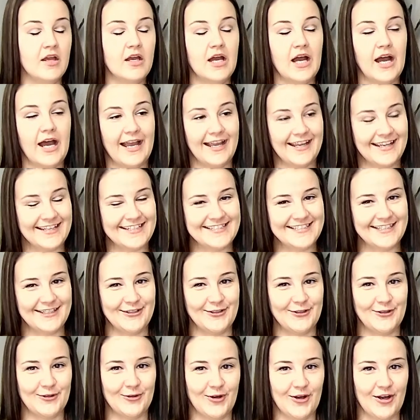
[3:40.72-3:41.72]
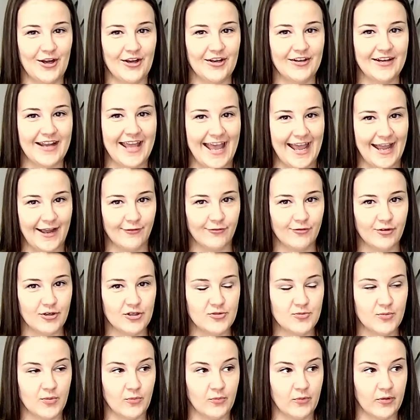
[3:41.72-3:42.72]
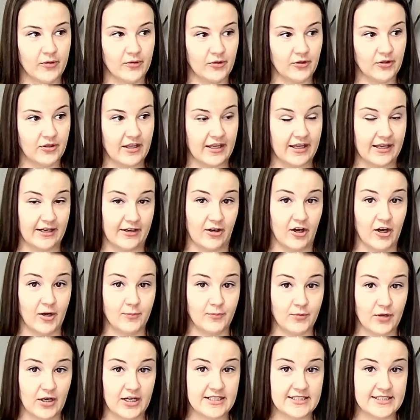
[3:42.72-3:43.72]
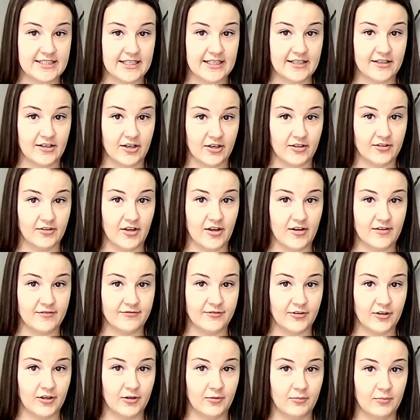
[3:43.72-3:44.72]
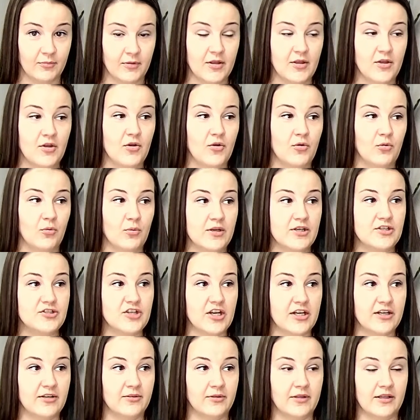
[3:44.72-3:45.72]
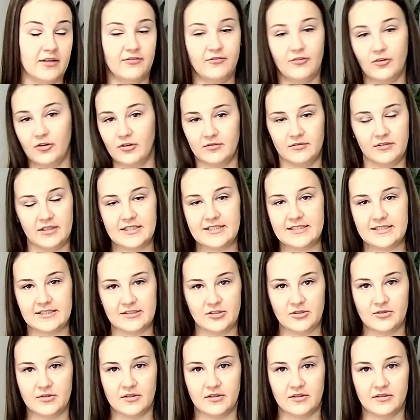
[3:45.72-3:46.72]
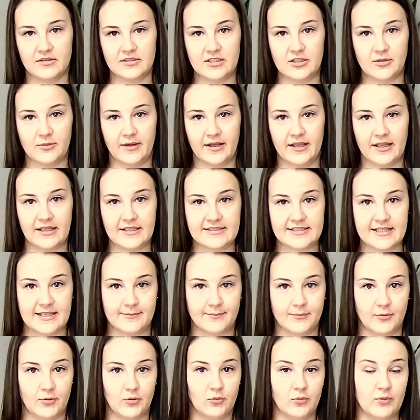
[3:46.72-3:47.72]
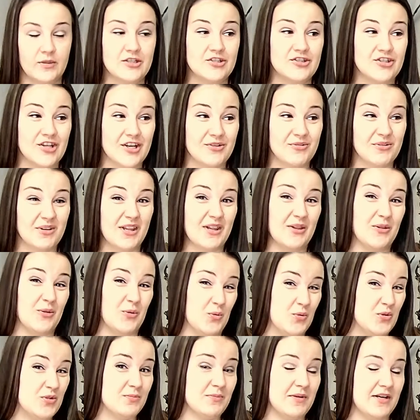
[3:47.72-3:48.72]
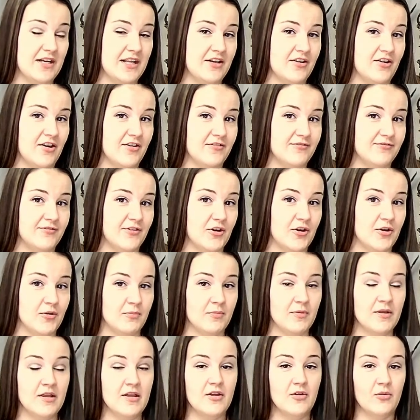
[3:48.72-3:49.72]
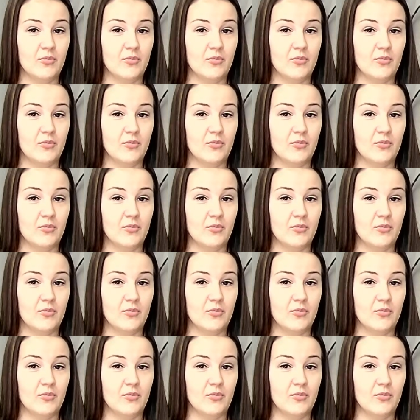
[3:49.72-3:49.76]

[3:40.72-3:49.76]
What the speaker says: I can tell you on average when we're looking at our pricing in our law firm, we generally, let's do the DUI example, we generally lose money in our firm.